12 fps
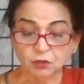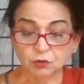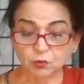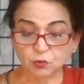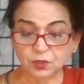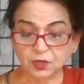
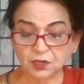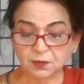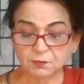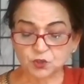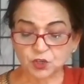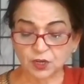Through the
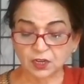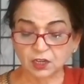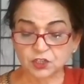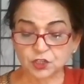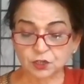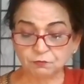dim jungle
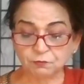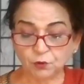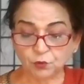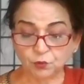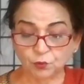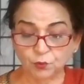she
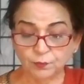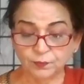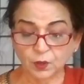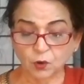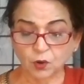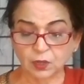flew,
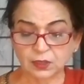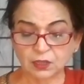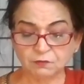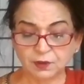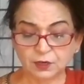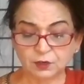all
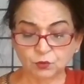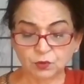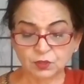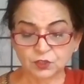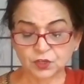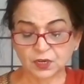the way to
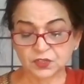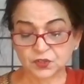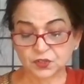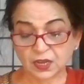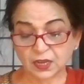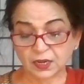
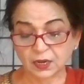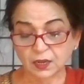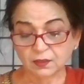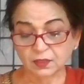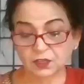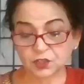Janasthan,
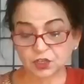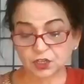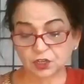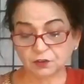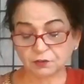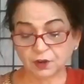the
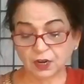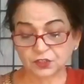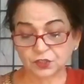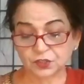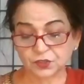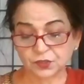city of
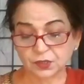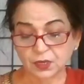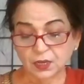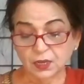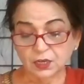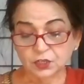Rakshas.
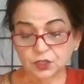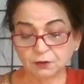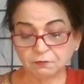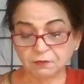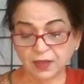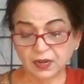She
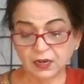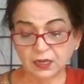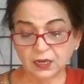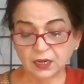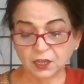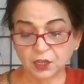fell
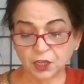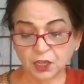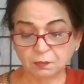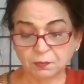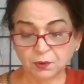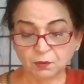in a
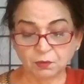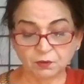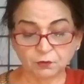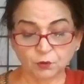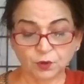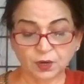heap
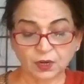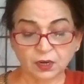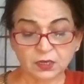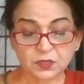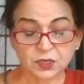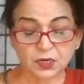before her
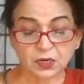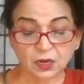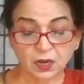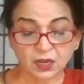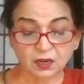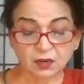cousin
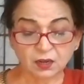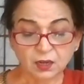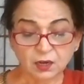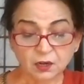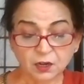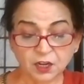Khar
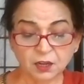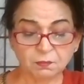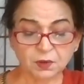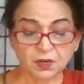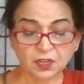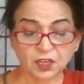
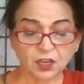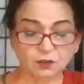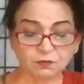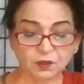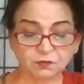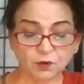demon king
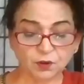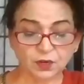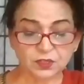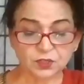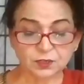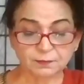of the
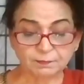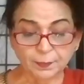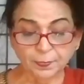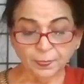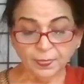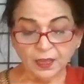forest.
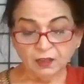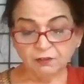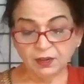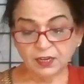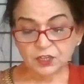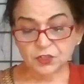
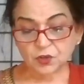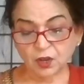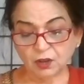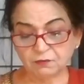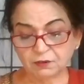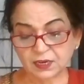When he
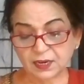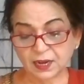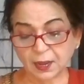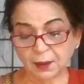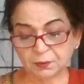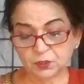saw what had
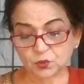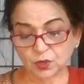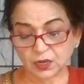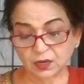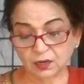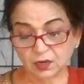happened to
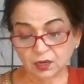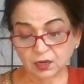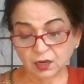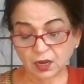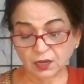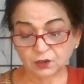her,
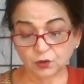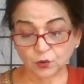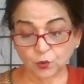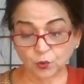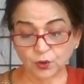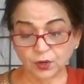Khara
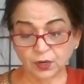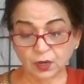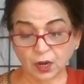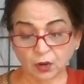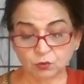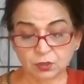roared
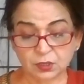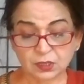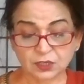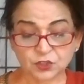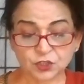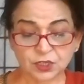louder
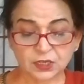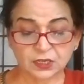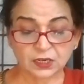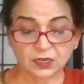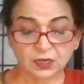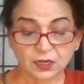than she
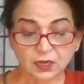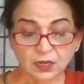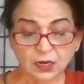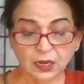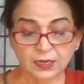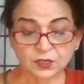did.
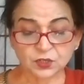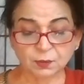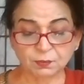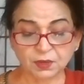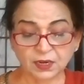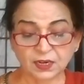Like
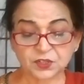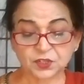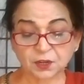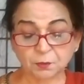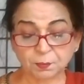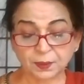some great
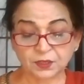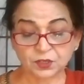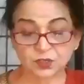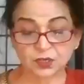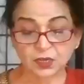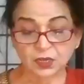
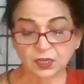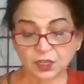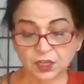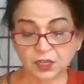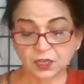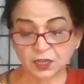serpent,
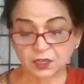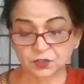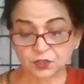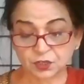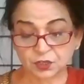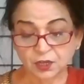he
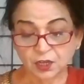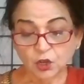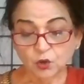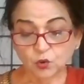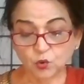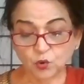hissed,
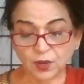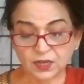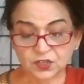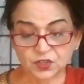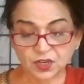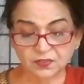Who
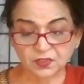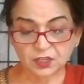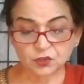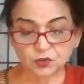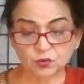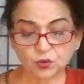has done
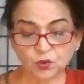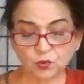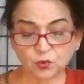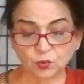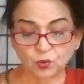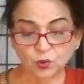this to
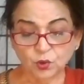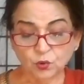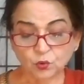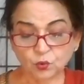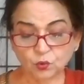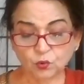you?
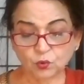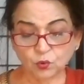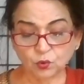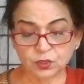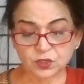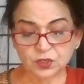Who
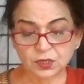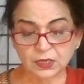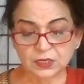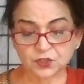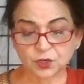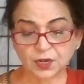courts
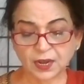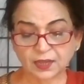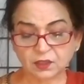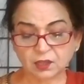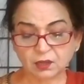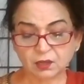his
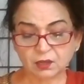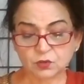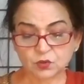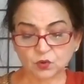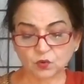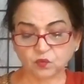death
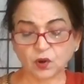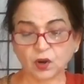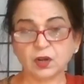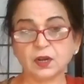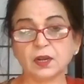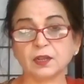so
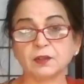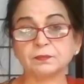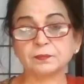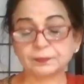fondly?